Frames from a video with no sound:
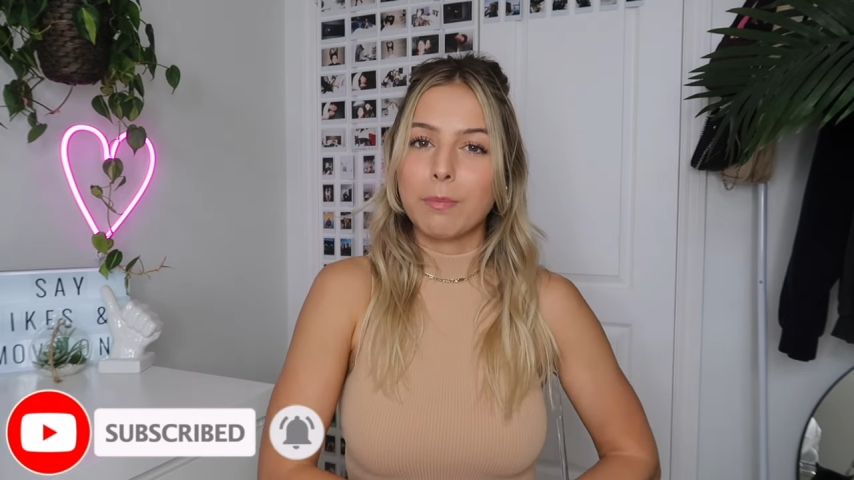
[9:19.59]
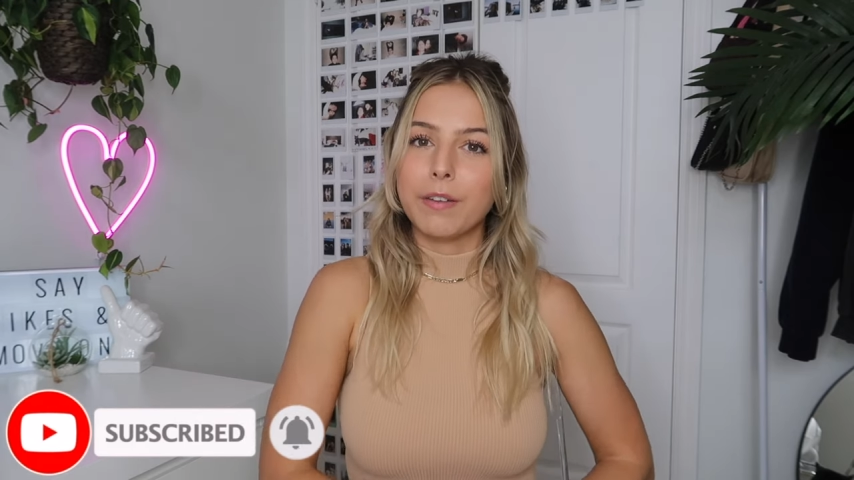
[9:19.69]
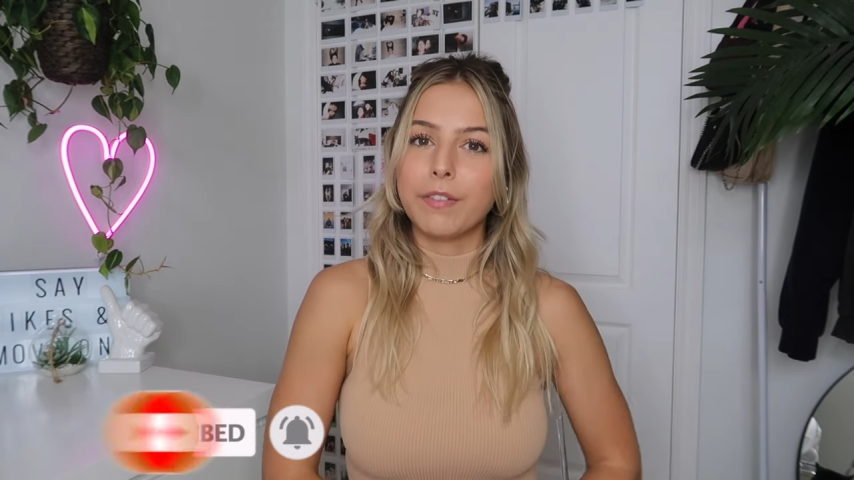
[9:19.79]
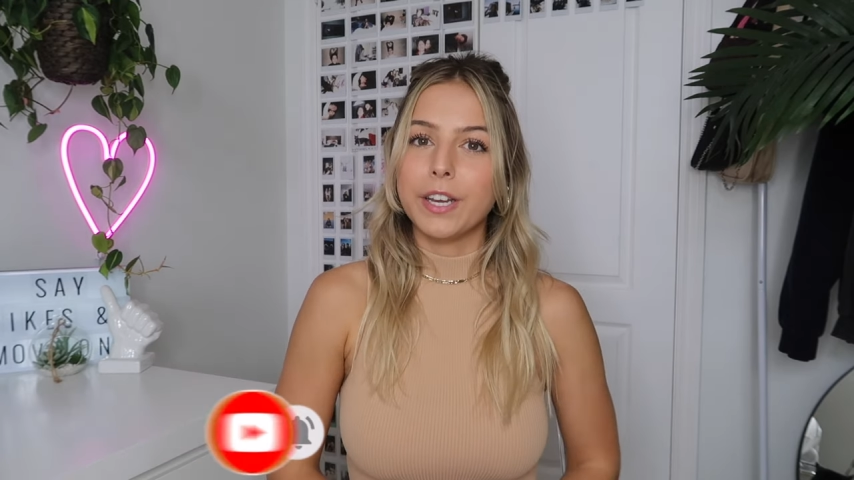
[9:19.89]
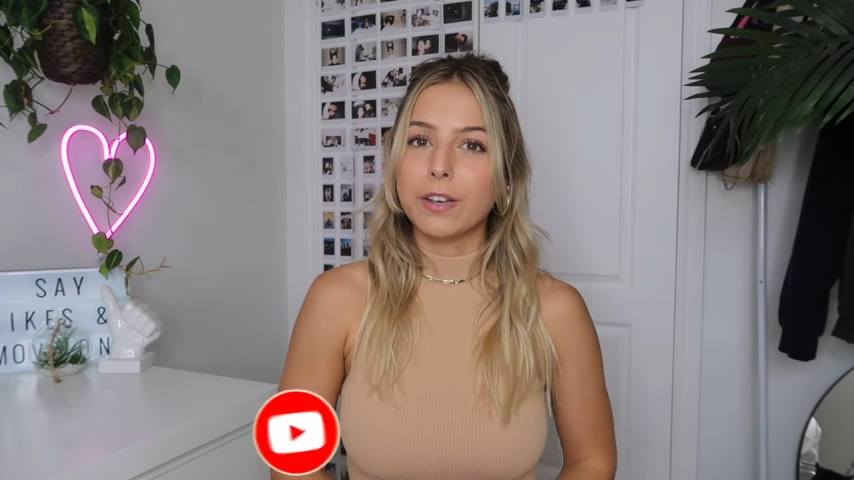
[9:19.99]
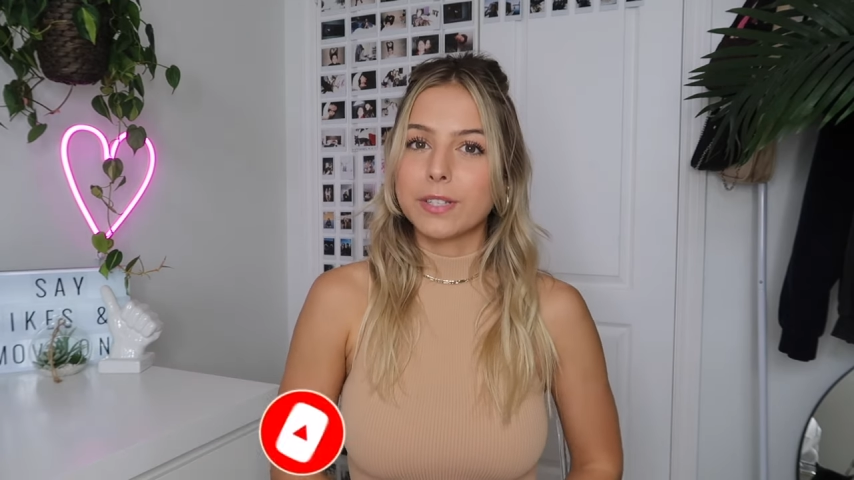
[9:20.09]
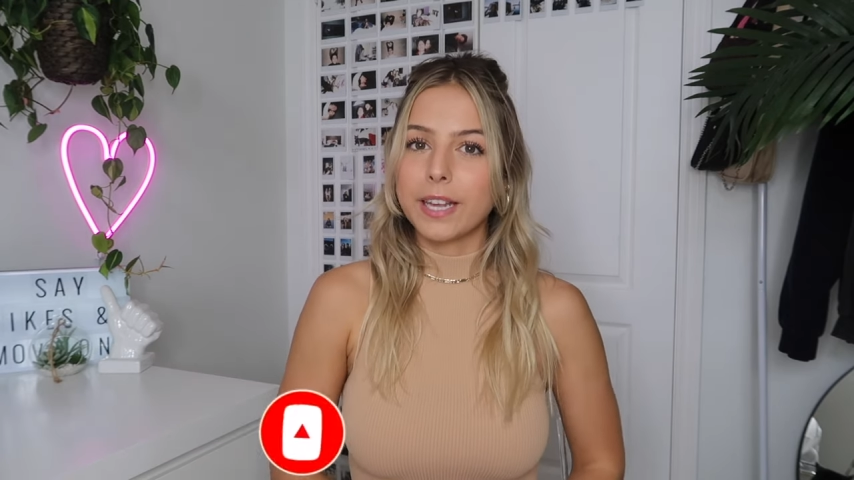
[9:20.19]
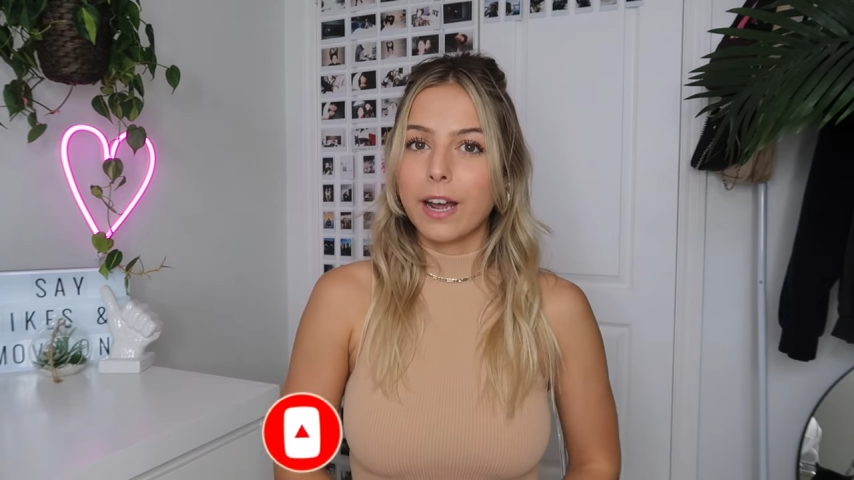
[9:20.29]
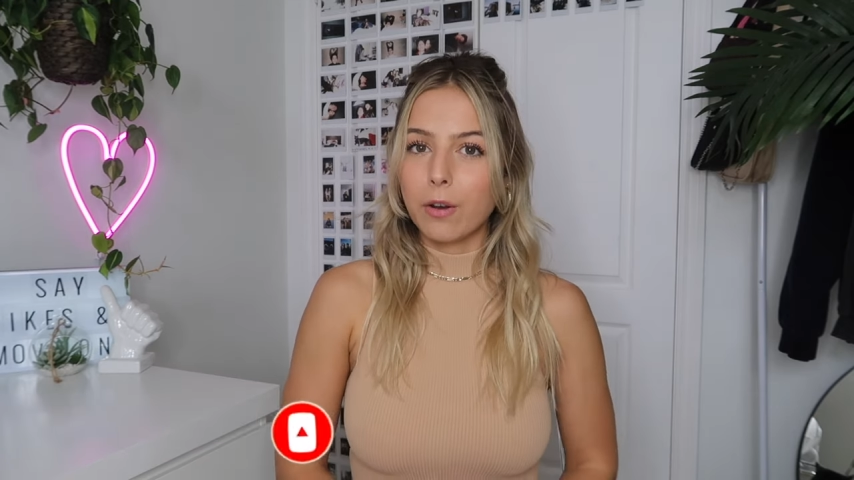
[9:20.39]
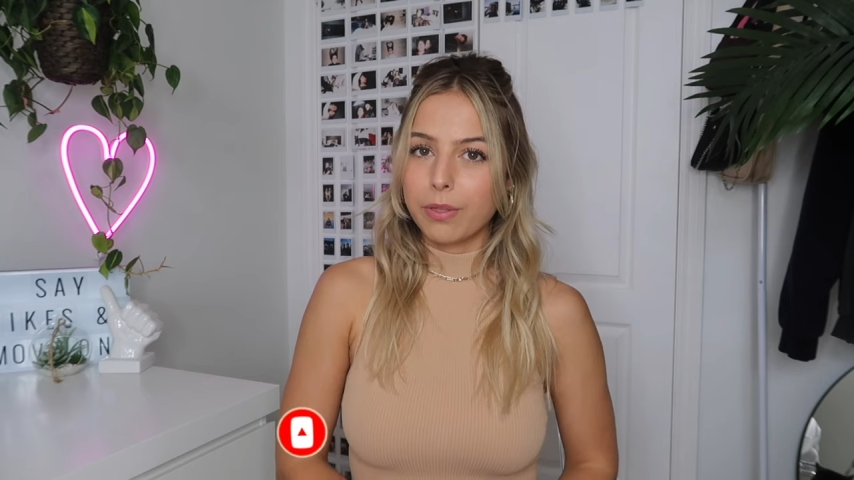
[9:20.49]
my videos
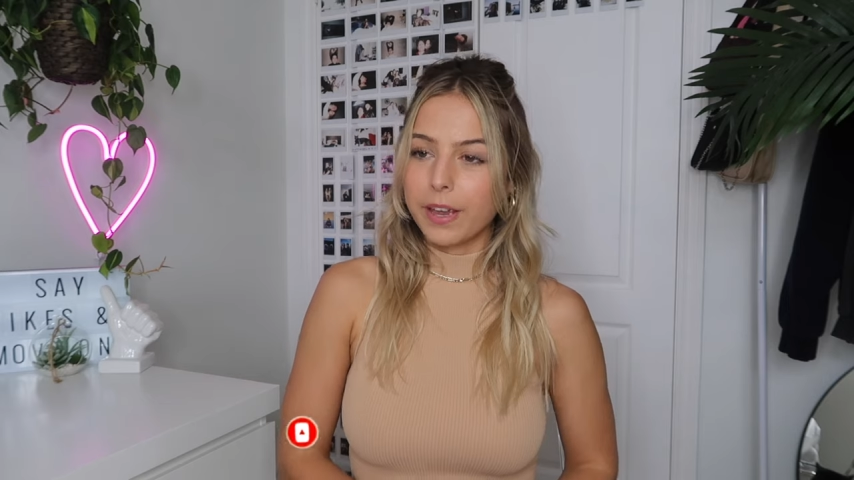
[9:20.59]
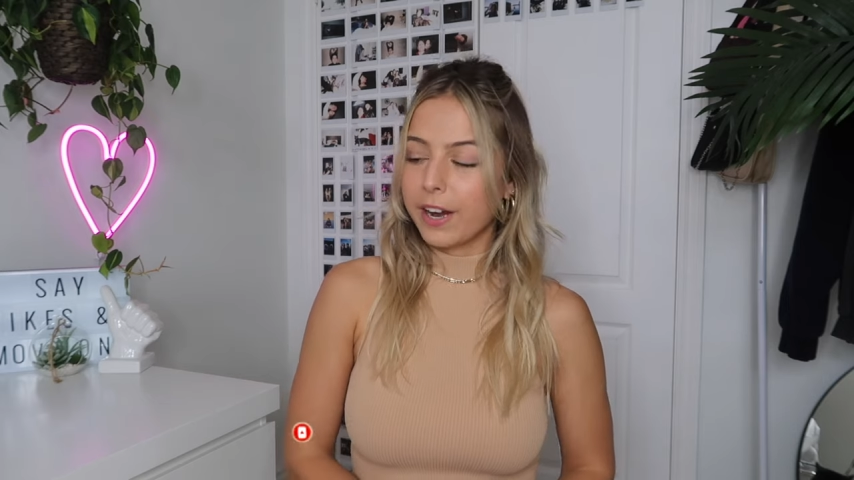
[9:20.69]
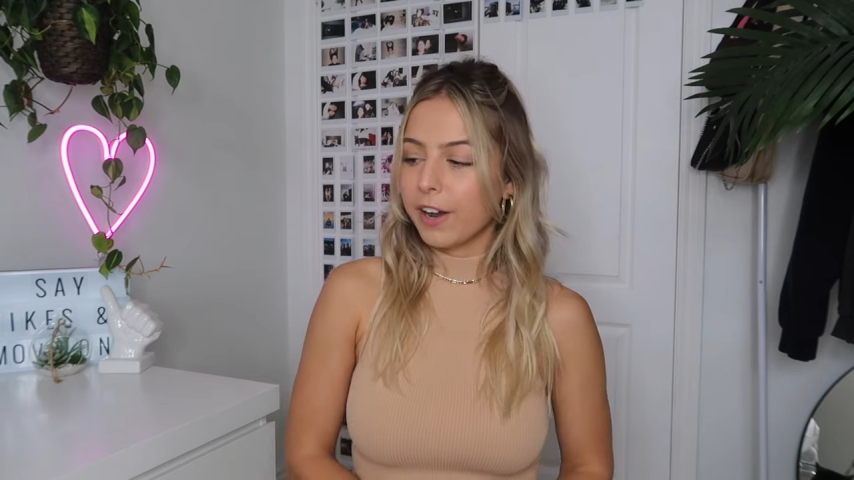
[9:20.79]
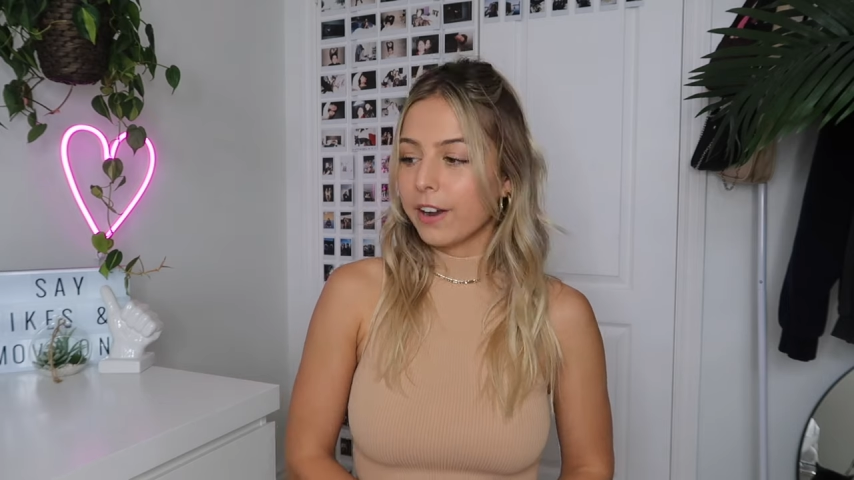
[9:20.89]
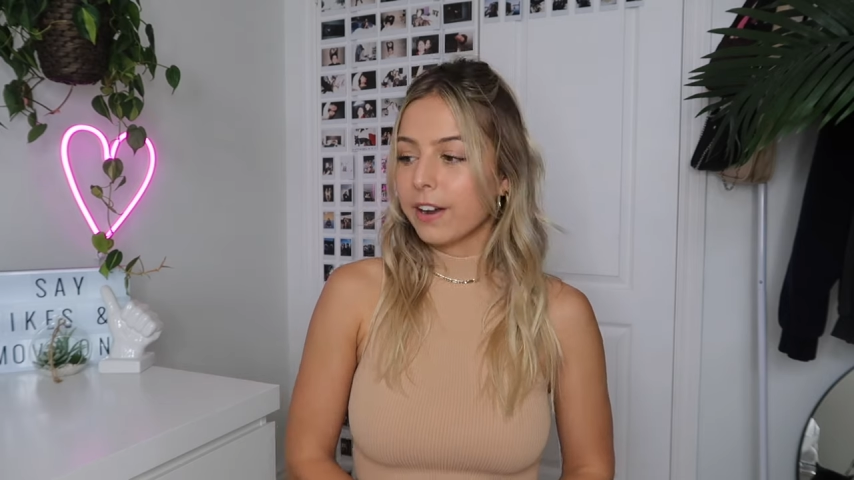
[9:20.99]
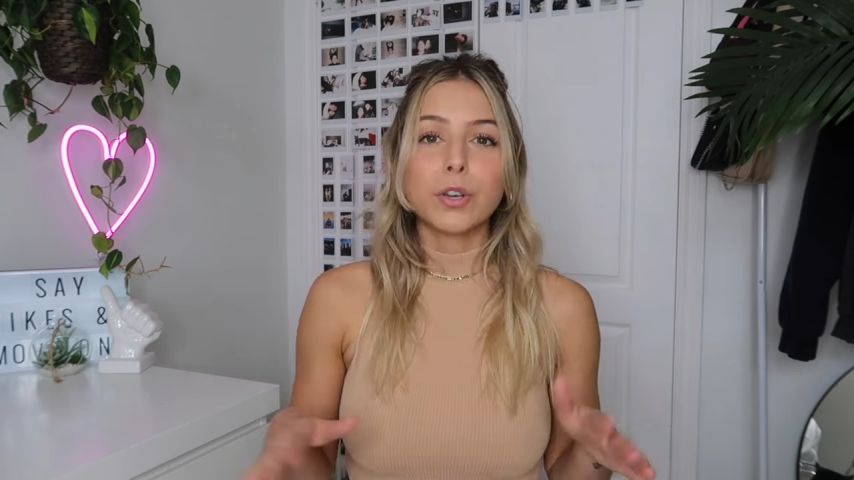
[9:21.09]
get out there.